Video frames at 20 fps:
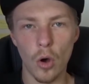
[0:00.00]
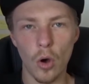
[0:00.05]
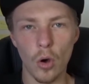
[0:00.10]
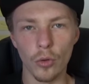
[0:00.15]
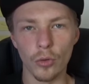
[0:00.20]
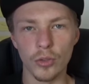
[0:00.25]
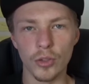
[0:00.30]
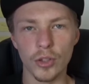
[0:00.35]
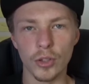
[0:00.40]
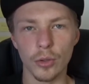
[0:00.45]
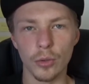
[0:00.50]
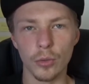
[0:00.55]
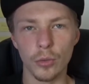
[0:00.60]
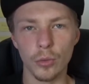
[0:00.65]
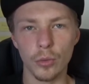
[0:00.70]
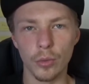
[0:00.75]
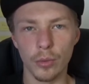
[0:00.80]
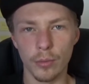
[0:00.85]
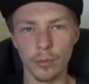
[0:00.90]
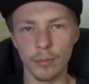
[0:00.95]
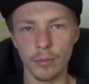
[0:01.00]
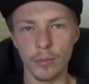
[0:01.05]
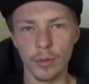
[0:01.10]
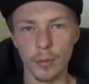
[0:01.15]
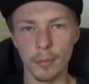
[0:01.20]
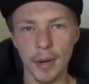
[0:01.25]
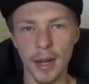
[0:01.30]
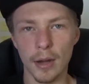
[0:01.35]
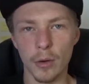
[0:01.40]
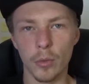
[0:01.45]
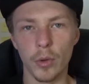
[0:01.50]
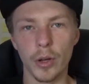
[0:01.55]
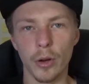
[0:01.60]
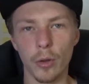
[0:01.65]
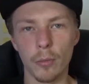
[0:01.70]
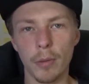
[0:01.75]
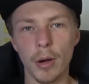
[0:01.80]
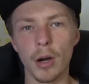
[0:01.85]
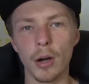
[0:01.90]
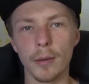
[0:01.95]
onto the Black
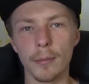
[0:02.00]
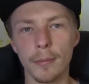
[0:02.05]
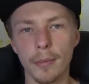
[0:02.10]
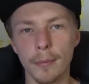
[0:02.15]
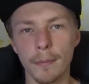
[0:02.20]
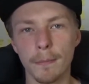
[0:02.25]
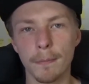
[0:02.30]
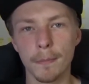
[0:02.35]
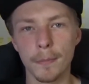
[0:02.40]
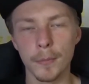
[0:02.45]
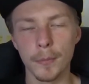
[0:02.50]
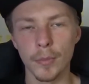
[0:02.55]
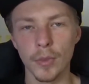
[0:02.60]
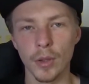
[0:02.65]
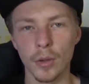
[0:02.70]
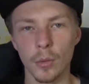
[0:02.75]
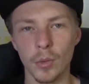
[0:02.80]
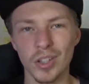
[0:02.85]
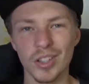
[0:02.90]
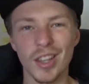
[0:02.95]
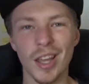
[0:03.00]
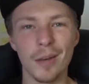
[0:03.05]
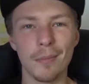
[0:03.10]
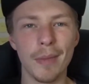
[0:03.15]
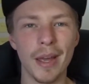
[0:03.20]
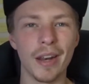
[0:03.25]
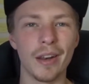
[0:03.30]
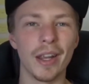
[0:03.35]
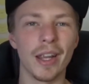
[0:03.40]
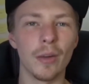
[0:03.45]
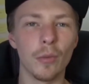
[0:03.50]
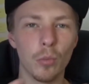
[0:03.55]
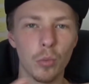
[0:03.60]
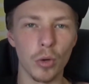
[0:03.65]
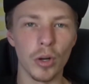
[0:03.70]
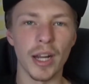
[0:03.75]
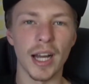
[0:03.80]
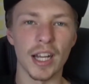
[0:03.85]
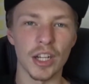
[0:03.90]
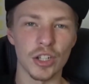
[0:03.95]
Widow pipe, which then meant it
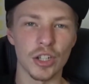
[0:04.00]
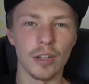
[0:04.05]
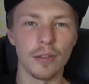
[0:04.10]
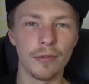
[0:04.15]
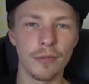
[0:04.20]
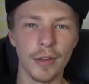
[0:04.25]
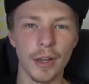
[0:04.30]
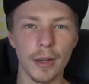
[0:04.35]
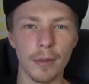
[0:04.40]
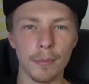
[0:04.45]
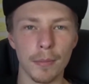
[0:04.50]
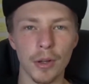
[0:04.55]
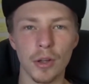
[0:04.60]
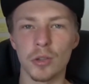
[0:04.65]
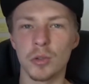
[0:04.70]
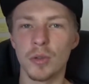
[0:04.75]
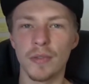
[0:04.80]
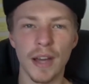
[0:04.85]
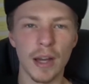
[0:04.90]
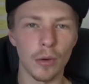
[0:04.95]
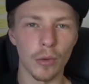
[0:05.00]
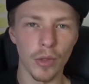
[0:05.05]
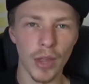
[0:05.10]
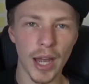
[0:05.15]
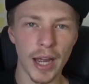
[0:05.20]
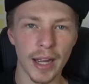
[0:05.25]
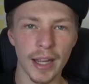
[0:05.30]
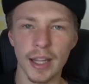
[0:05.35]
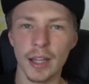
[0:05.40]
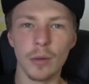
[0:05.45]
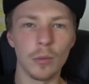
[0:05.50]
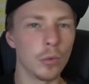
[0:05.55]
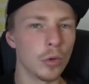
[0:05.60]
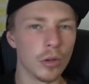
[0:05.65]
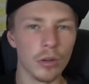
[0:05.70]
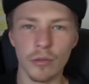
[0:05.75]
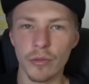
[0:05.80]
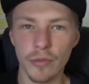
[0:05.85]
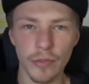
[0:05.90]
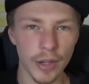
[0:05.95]
would actually fit, because without that it
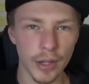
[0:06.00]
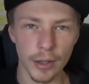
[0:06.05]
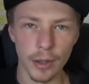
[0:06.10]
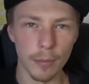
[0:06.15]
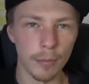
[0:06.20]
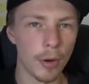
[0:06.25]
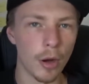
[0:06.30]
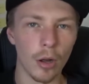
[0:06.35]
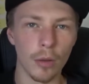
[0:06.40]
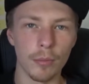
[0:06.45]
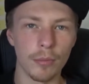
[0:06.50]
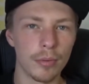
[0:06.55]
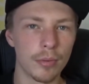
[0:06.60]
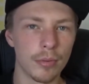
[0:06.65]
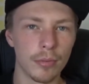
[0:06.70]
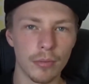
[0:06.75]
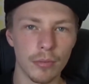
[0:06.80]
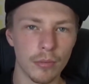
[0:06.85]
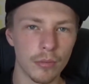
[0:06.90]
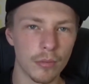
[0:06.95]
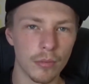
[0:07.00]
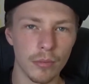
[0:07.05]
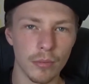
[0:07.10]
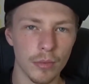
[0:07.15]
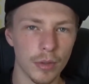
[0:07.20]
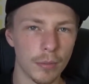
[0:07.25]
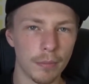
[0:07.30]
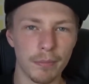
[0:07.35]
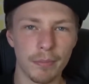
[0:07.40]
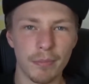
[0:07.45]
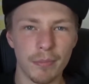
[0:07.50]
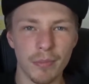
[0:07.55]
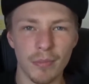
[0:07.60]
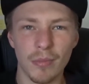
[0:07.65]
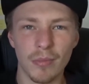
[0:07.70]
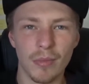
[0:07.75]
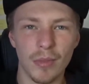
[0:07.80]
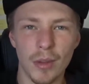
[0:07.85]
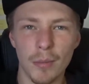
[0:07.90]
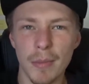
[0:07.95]
wouldn't fit. The pipe,
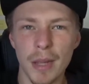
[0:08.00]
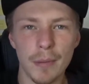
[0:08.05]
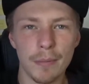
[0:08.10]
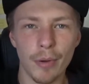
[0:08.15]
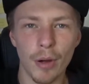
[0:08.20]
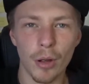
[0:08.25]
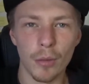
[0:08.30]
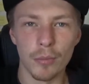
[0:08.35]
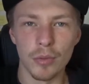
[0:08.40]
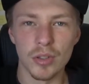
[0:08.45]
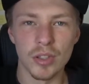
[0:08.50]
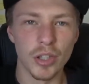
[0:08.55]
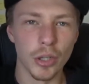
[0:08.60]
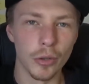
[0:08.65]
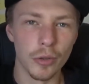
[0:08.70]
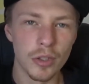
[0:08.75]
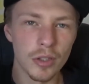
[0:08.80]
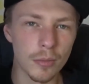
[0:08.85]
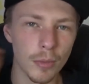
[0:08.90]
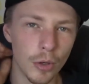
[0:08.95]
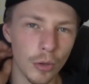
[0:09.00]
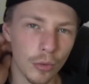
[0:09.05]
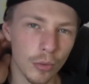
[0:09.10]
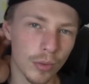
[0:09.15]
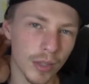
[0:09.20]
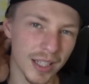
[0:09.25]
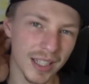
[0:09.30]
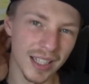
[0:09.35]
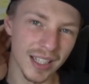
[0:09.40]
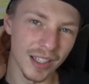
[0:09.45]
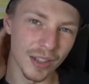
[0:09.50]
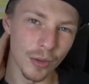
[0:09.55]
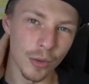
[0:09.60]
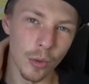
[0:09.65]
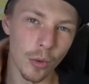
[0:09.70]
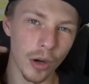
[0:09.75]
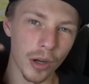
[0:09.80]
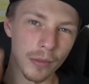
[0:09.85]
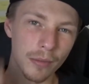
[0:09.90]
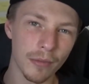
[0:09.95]
the mid pipe was too small. It didn't
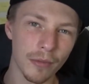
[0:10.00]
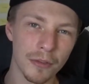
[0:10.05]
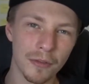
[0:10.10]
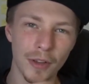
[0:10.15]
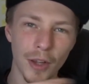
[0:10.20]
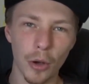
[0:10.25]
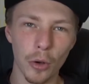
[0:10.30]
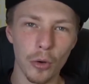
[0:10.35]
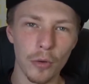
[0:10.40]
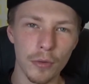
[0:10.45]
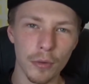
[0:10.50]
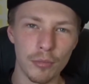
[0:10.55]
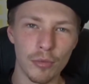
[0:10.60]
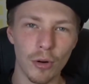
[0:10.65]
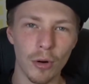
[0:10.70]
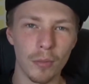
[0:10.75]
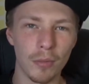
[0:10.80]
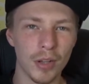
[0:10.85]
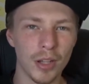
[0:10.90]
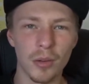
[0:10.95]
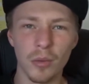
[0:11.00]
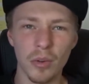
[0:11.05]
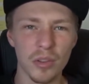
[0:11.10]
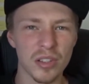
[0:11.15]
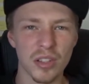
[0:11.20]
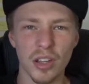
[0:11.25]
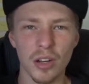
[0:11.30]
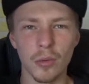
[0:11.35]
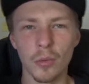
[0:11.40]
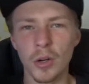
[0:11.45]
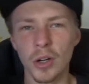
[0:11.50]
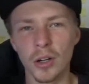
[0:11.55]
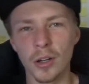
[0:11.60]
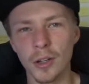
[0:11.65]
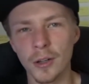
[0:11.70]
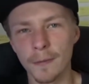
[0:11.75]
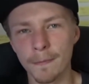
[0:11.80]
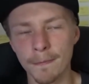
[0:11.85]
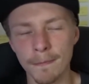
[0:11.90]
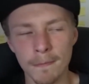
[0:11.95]
quite fit over properly. It wasn't going to
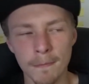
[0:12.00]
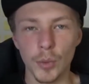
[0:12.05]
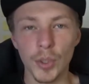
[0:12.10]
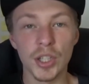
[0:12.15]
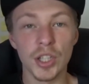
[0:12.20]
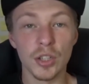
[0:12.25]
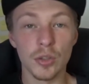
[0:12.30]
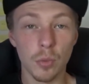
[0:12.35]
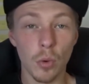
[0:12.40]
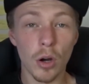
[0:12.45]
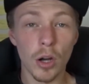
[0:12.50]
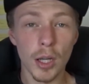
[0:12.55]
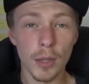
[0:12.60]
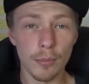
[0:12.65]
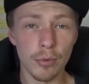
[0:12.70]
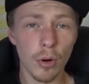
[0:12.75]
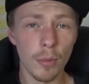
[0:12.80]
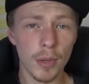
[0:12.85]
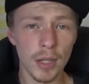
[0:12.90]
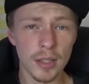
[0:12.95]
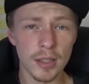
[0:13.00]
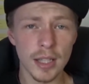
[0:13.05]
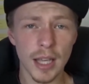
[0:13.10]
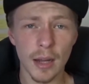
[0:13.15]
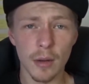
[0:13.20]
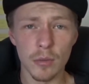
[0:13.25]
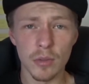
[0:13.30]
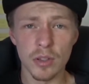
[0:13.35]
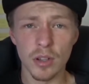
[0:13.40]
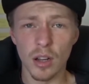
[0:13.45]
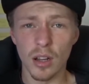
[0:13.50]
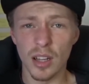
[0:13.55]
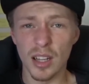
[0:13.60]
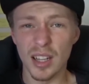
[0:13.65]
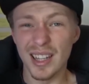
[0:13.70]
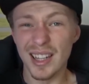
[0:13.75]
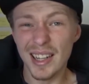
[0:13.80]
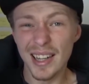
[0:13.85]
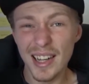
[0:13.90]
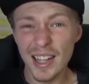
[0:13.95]
work, which is why it probably sounds like
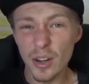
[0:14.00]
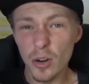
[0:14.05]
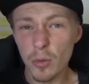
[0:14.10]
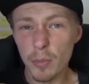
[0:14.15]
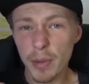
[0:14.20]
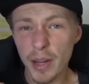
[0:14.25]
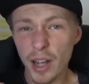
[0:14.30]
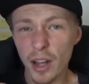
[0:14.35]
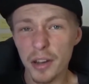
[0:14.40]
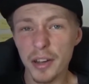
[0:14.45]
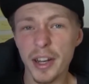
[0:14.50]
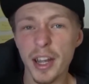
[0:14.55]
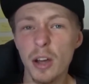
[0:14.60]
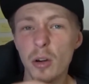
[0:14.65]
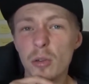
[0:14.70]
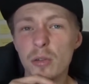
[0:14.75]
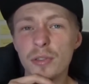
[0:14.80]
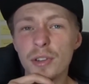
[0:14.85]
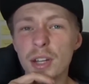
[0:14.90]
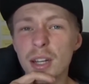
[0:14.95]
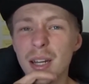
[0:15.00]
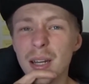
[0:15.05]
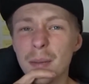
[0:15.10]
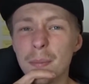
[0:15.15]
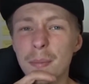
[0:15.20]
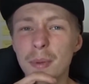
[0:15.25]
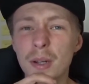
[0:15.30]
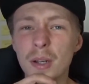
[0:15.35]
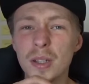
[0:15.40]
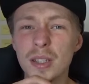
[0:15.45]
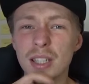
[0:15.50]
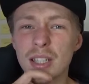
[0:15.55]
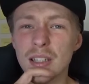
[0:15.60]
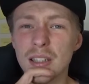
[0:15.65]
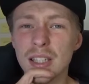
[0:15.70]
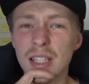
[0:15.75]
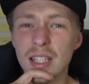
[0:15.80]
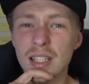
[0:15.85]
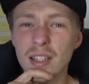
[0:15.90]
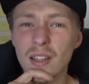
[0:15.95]
a little bit unhealthy, because
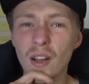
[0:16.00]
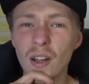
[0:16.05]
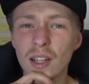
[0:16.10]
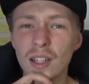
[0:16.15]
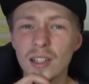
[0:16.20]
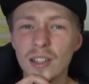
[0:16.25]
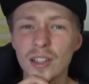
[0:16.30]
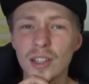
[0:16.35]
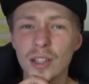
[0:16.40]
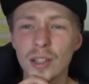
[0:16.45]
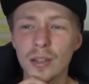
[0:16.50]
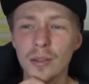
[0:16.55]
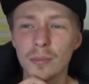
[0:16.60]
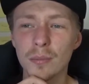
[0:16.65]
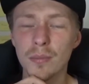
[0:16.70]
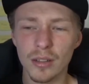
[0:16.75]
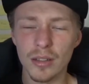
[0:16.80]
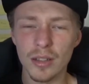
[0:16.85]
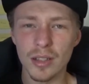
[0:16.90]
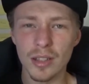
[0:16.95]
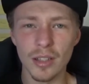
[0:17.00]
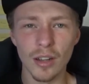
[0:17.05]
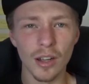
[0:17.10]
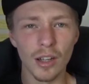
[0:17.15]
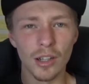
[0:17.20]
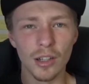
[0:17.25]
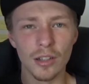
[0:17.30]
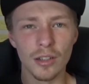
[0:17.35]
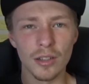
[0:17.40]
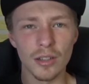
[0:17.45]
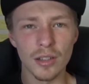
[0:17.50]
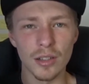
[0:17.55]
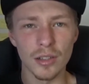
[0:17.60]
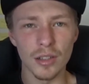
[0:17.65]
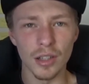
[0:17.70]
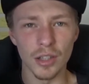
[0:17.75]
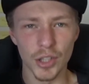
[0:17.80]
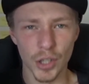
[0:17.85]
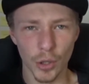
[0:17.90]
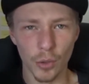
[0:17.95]
it's designed to silence
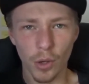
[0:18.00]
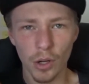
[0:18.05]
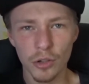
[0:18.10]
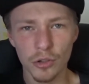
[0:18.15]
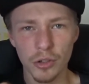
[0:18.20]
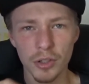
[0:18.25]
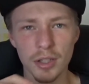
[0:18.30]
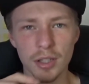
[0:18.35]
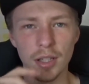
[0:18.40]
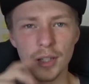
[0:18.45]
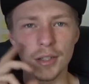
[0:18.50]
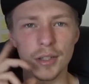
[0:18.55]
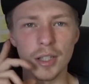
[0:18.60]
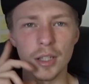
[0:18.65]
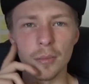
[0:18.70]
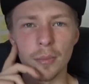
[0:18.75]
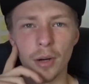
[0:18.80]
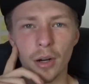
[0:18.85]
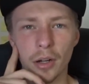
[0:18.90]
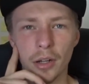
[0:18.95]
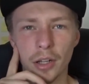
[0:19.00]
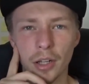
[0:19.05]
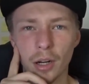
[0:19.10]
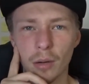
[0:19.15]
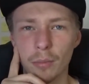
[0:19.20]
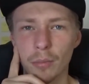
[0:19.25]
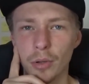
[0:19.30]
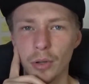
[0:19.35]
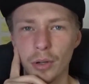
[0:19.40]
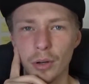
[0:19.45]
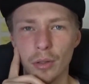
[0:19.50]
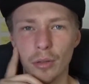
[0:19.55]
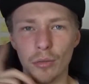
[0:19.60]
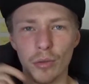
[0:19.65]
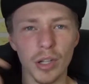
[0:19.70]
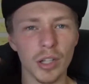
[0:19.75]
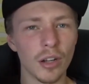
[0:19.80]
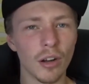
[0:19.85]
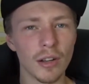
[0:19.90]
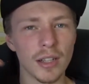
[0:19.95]
a 200cc bike and I'm putting
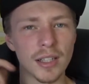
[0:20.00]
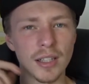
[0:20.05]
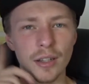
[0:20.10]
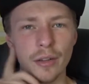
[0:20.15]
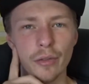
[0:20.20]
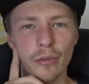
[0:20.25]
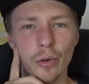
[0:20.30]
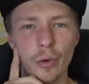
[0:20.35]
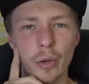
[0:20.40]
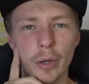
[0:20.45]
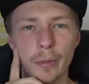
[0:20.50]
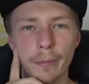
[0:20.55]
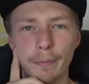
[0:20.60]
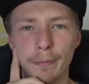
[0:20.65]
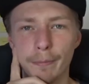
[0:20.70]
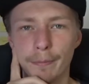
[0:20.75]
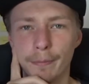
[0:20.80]
390 through it.